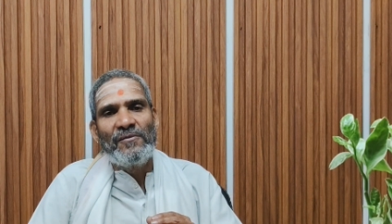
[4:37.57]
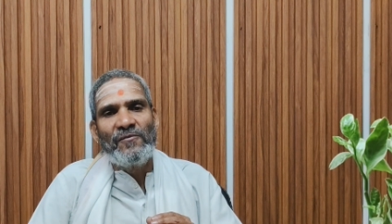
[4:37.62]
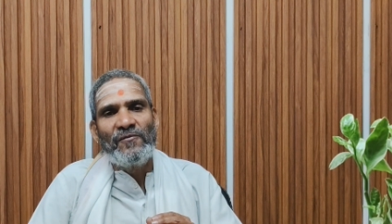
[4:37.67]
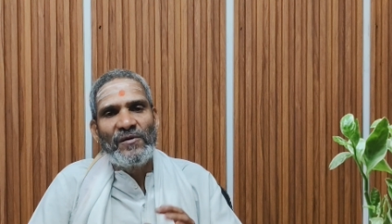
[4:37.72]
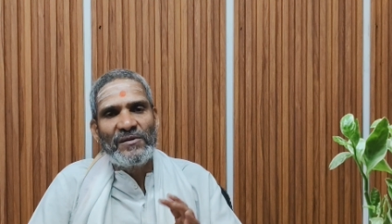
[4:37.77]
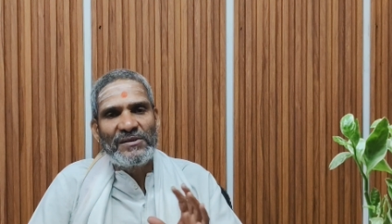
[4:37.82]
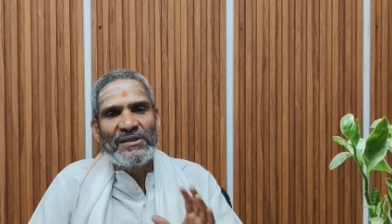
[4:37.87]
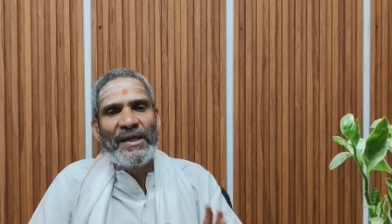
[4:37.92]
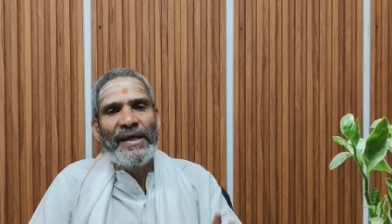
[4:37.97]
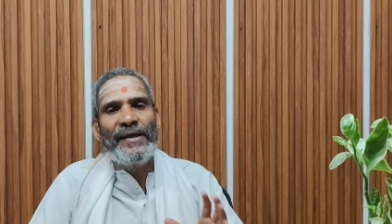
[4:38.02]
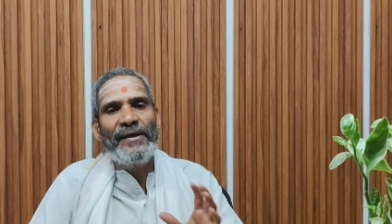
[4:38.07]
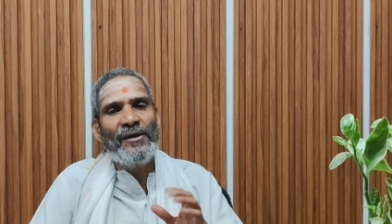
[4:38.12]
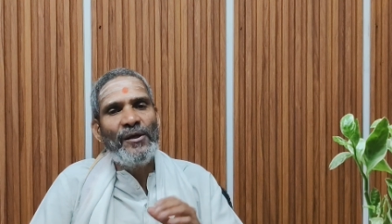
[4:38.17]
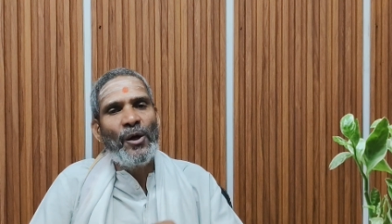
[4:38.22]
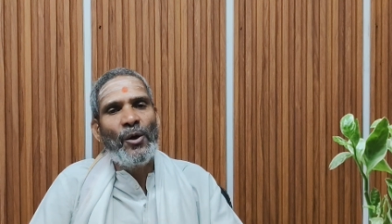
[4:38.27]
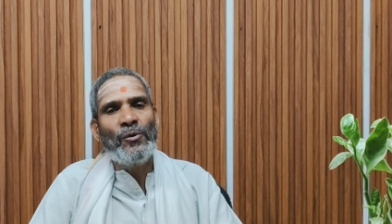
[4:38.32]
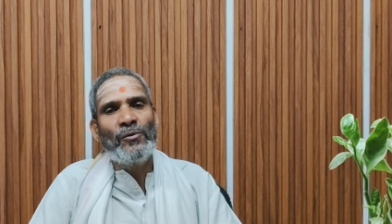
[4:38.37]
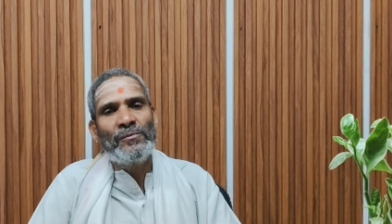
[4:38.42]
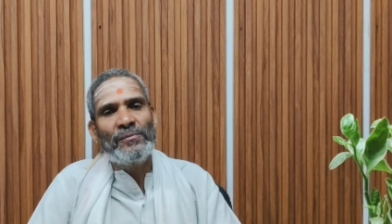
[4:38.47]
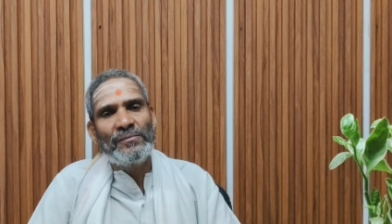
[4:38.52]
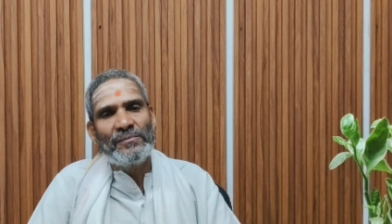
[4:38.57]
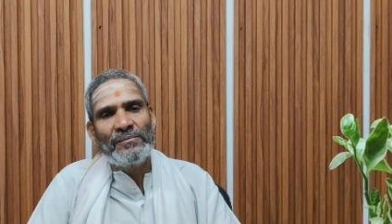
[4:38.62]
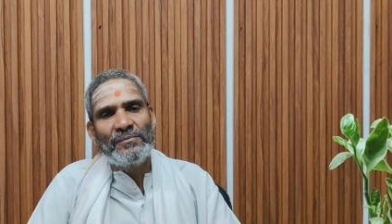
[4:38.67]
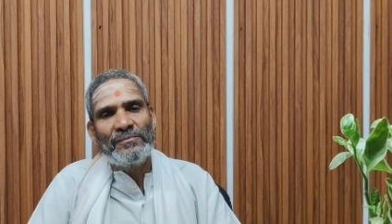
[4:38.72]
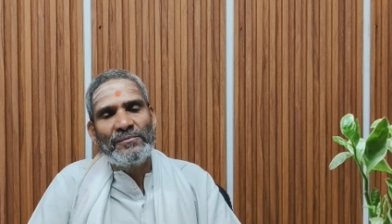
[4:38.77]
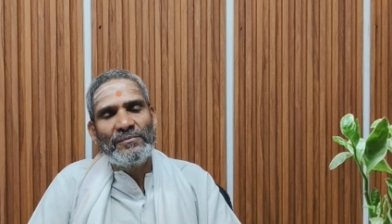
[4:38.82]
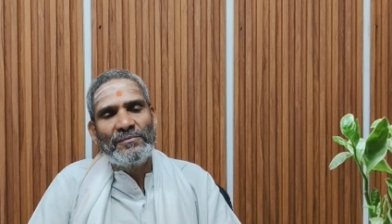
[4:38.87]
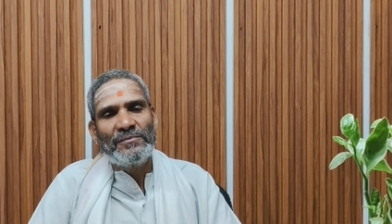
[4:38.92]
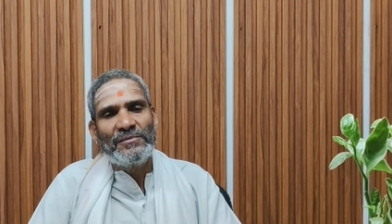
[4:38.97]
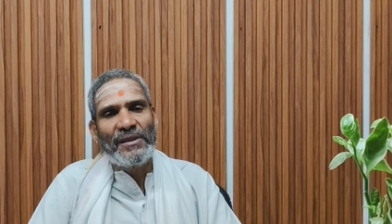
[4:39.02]
was lying down
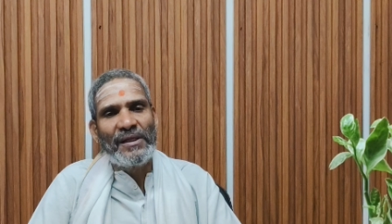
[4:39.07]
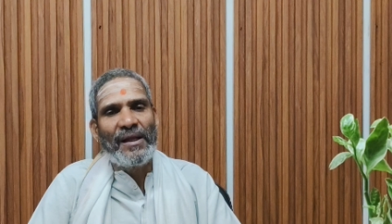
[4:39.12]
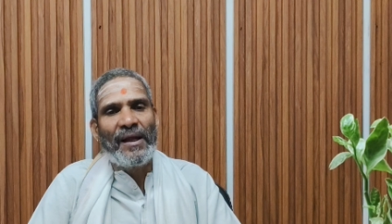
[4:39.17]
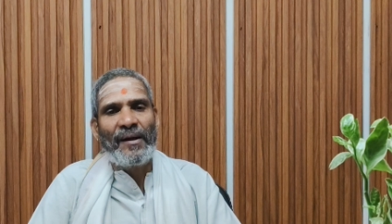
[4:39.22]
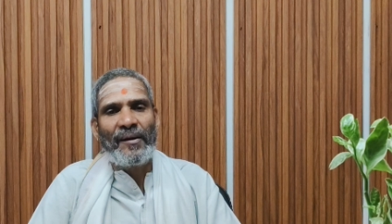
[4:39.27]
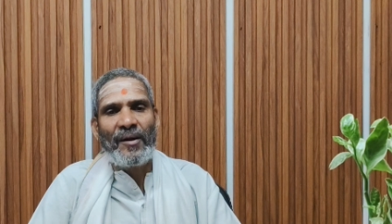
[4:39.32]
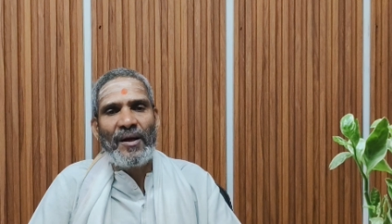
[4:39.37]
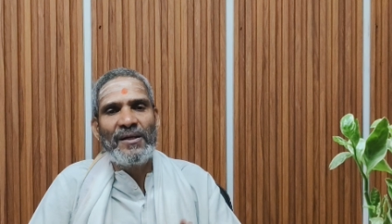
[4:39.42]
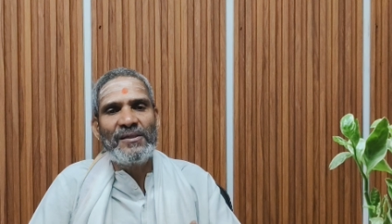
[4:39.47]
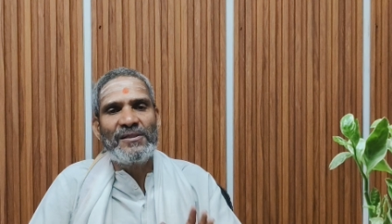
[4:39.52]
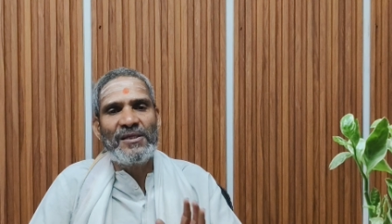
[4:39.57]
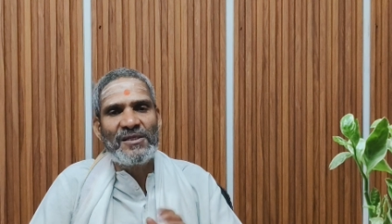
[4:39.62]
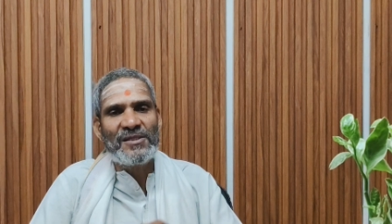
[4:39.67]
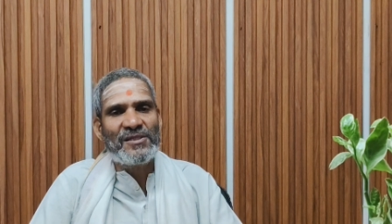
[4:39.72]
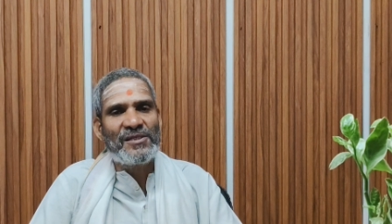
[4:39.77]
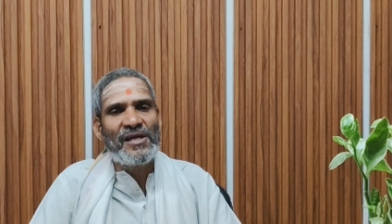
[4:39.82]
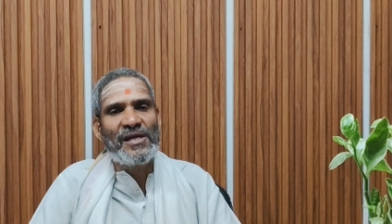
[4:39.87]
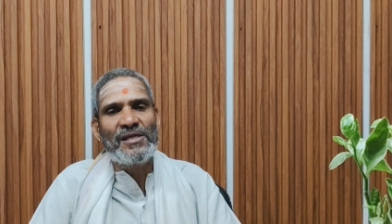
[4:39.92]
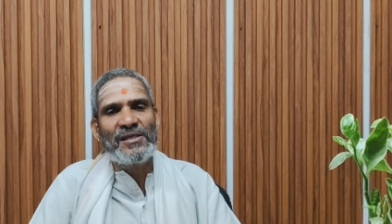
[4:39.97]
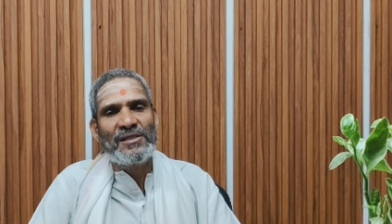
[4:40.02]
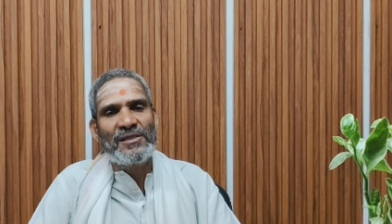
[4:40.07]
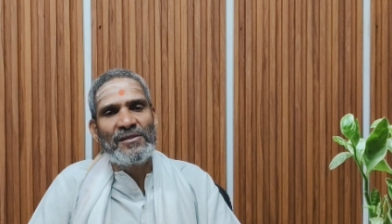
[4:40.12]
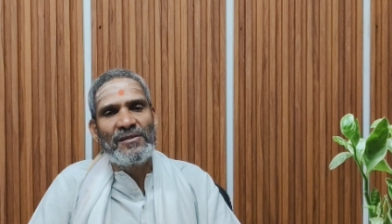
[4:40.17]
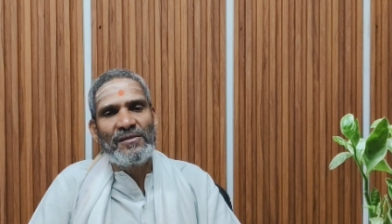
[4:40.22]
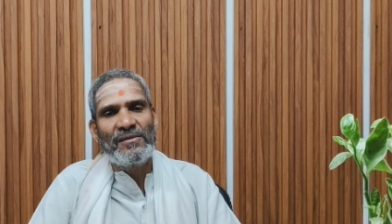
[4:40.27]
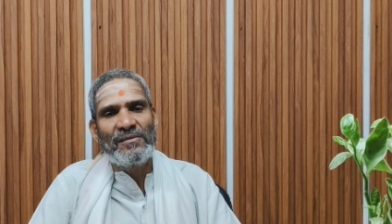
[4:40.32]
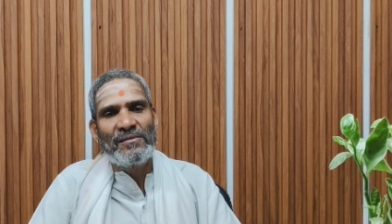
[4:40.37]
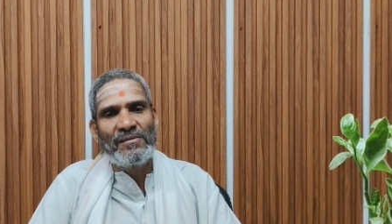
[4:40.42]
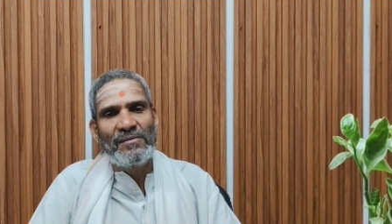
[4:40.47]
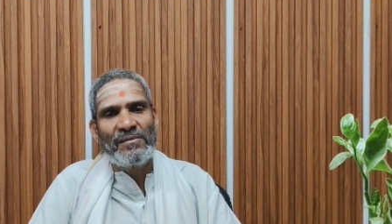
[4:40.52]
in unconscious state
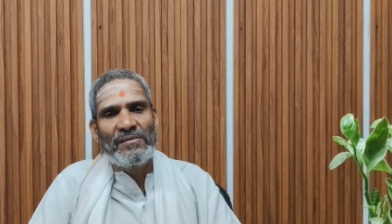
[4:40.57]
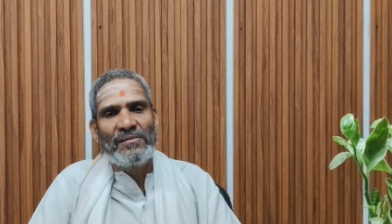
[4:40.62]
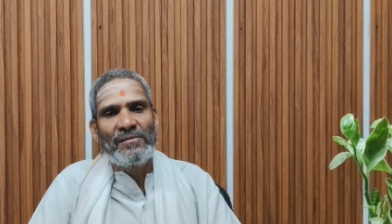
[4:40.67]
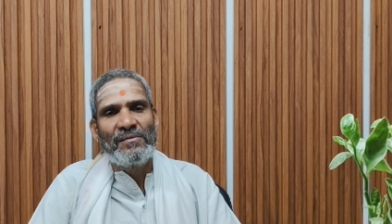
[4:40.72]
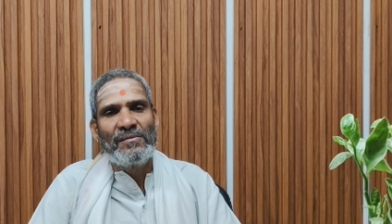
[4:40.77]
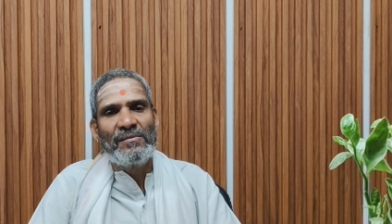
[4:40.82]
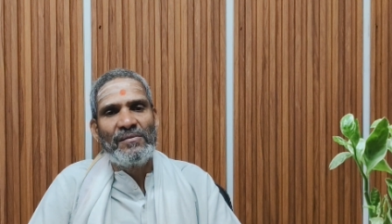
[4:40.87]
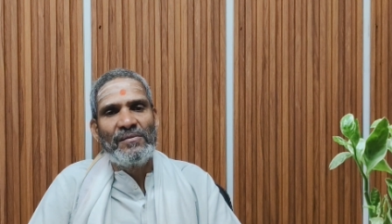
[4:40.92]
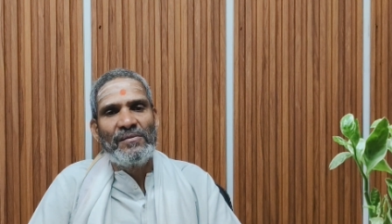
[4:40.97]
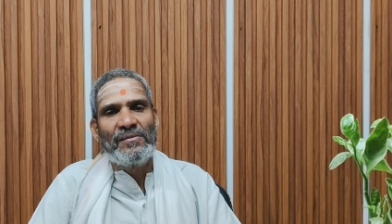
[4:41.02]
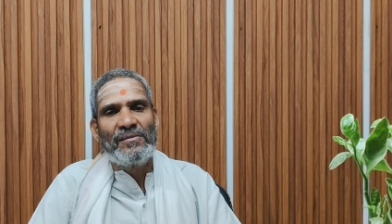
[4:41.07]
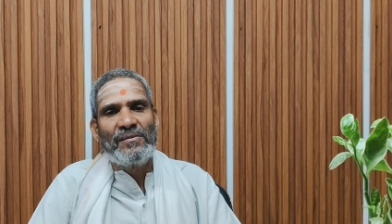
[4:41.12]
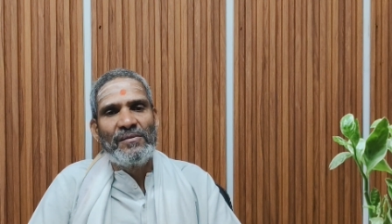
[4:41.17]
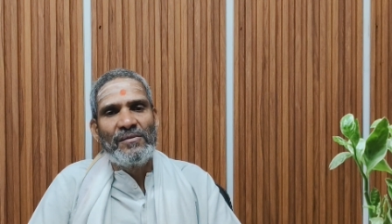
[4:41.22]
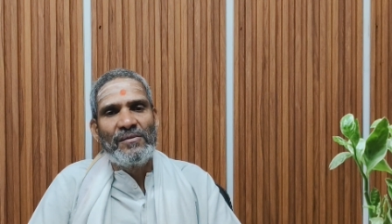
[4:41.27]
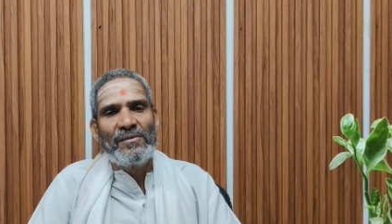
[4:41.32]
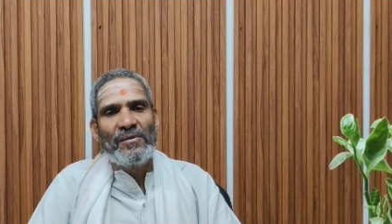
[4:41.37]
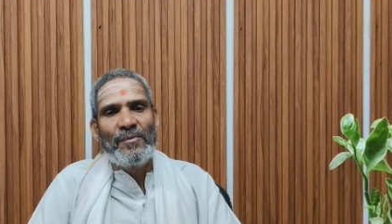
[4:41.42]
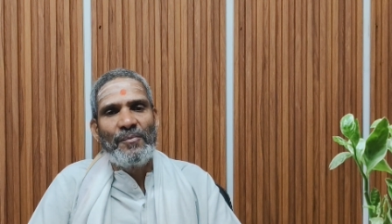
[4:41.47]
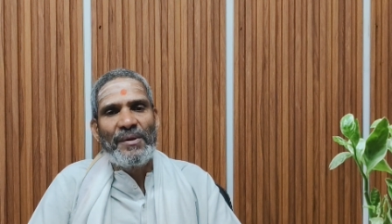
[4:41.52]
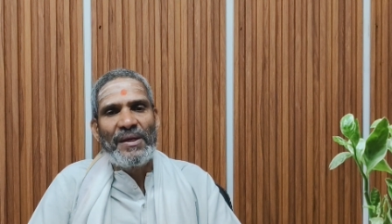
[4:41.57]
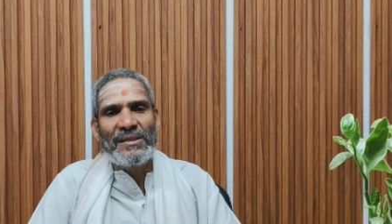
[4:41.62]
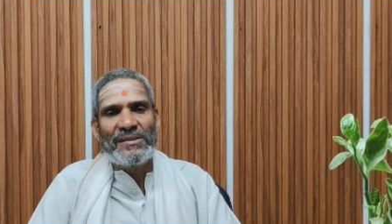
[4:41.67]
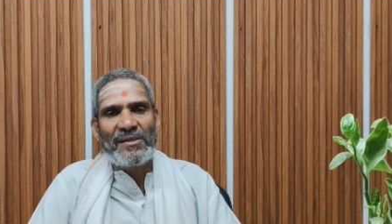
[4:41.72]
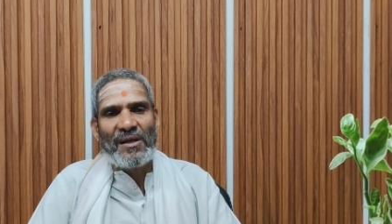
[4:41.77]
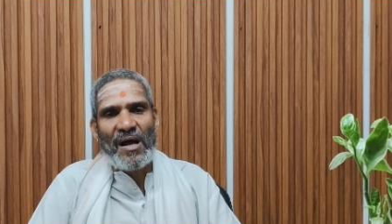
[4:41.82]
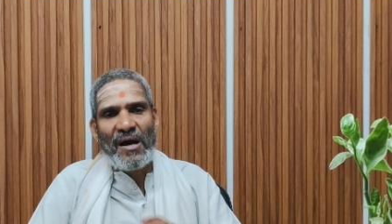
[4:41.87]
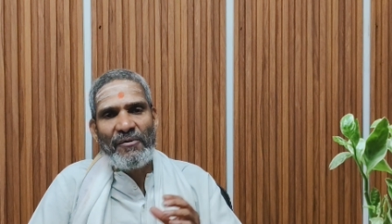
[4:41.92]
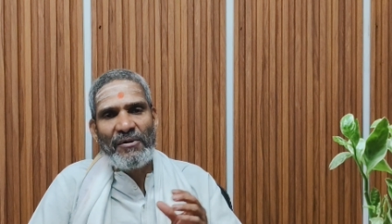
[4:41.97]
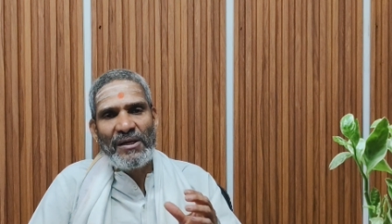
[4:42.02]
because
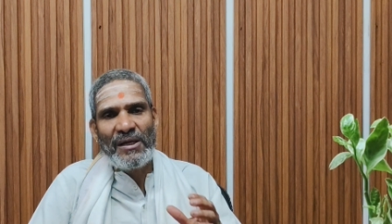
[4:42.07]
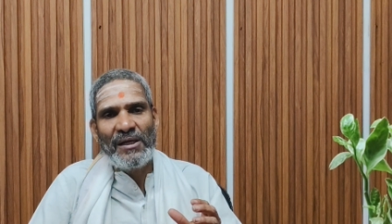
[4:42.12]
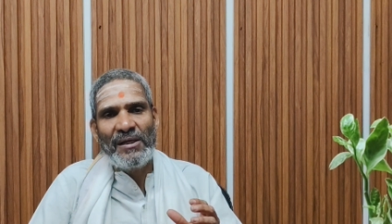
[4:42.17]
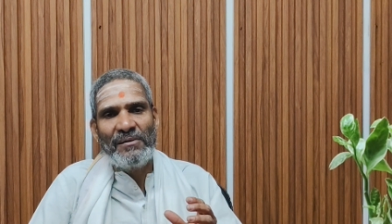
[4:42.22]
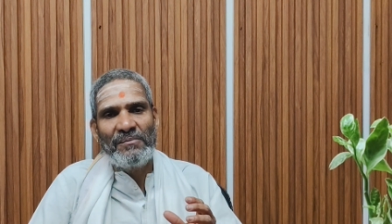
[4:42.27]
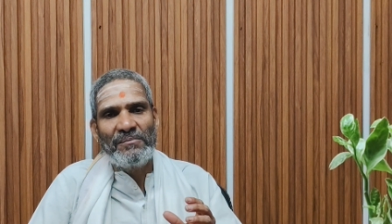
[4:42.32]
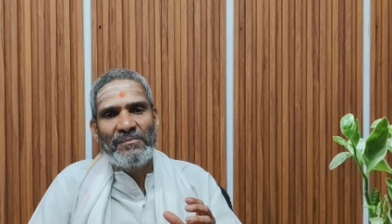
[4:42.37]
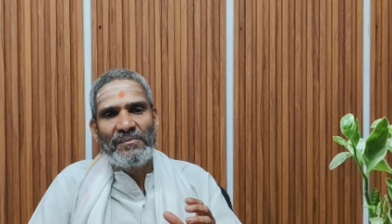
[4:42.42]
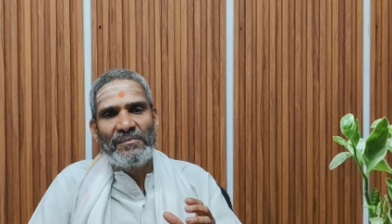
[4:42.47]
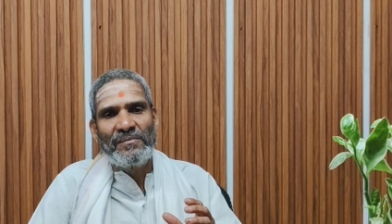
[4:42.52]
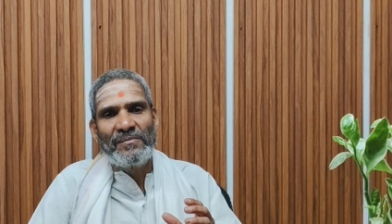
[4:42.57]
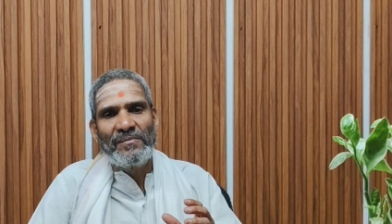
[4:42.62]
Ravana